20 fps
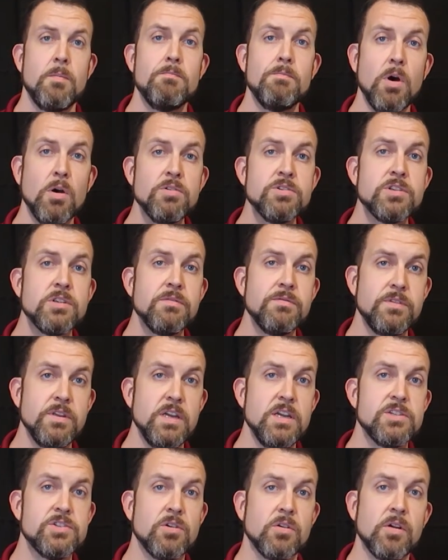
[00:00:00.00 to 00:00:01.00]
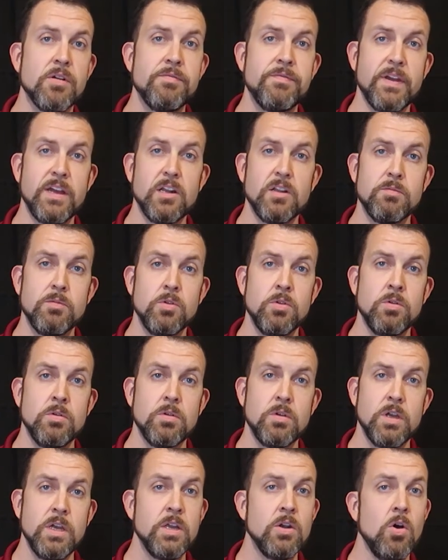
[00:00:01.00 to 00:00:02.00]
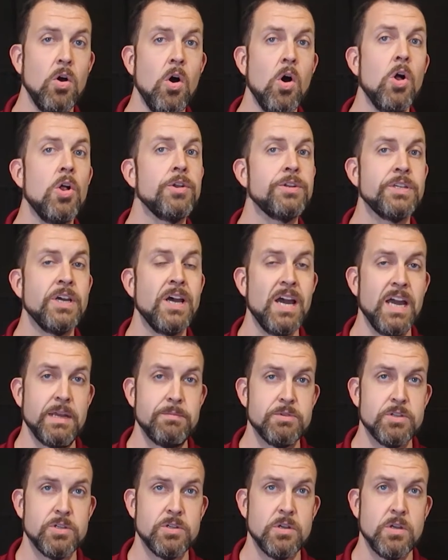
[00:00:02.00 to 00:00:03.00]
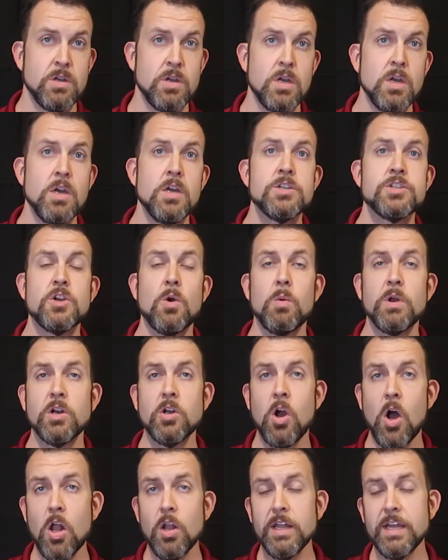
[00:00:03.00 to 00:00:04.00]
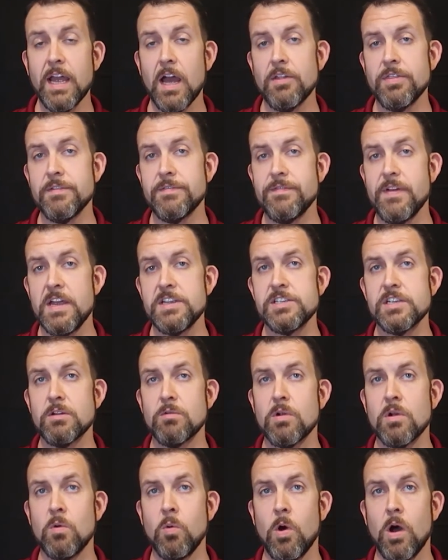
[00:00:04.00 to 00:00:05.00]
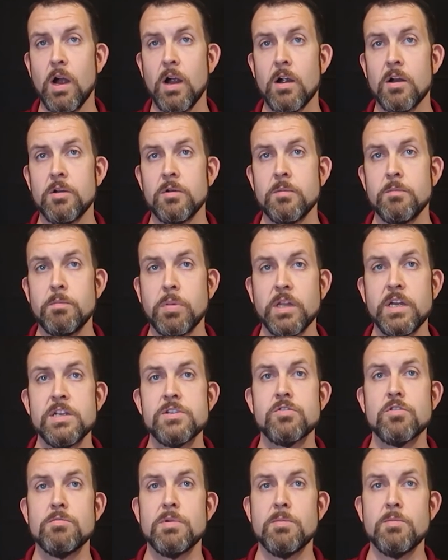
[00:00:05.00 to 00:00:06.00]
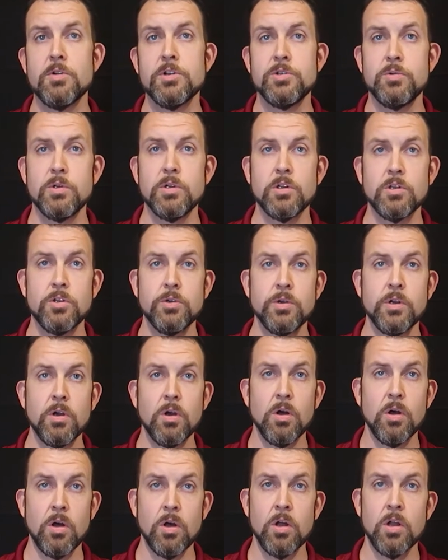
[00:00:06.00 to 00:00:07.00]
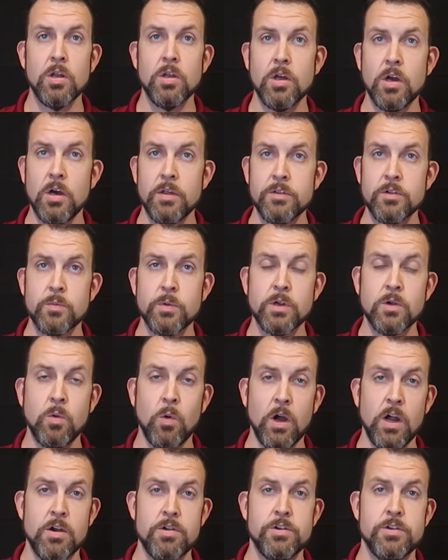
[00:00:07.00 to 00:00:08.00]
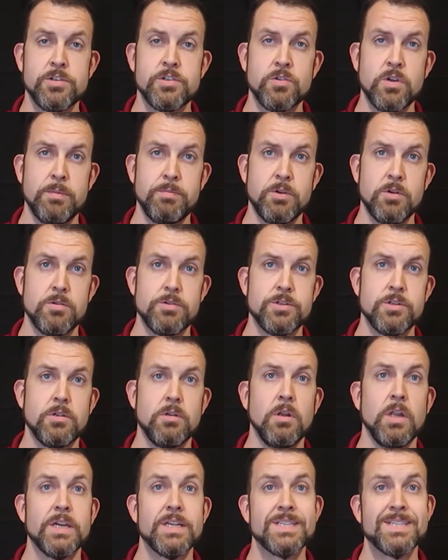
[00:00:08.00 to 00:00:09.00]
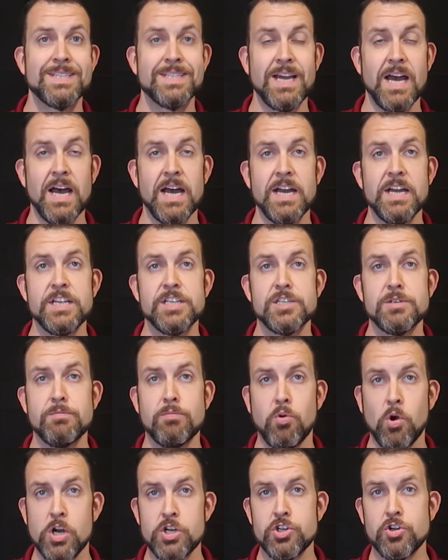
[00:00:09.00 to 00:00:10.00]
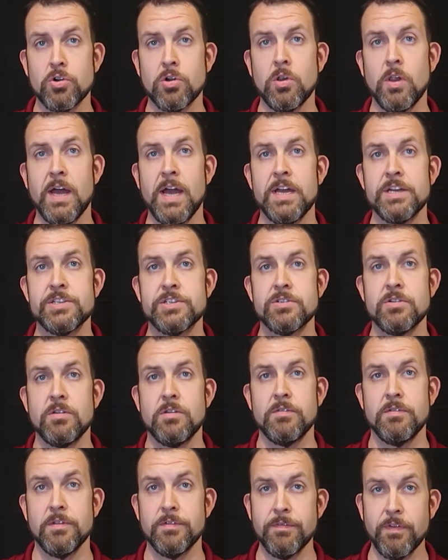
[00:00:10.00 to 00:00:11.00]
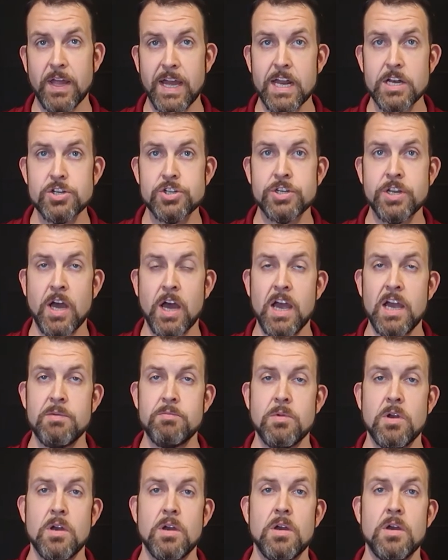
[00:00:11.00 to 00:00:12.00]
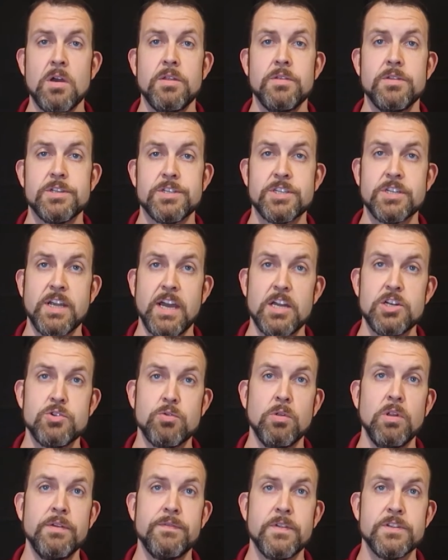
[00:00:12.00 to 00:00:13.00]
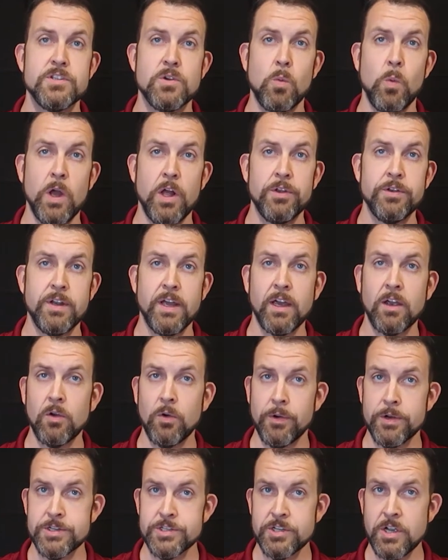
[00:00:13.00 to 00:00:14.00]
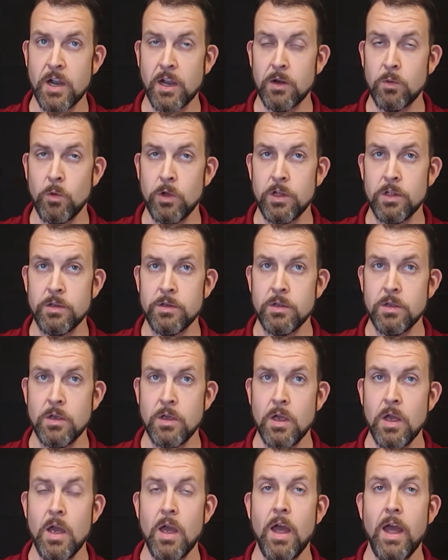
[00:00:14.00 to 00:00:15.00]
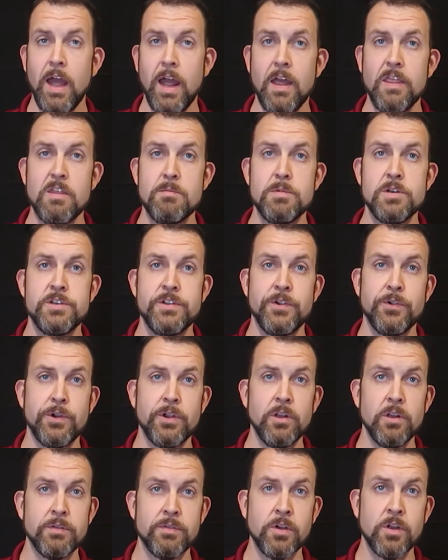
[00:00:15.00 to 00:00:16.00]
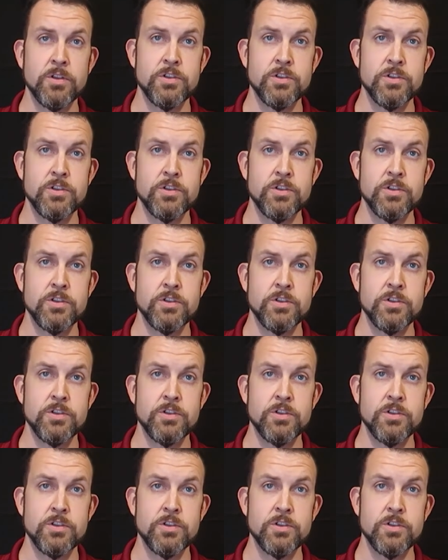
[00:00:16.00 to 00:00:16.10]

Most of these are available in all types, so when calling out the facing required, please remember to include all other required descriptors, like size, pressure class, the flange type, the schedule if it's a weld neck or a socket weld, and the material of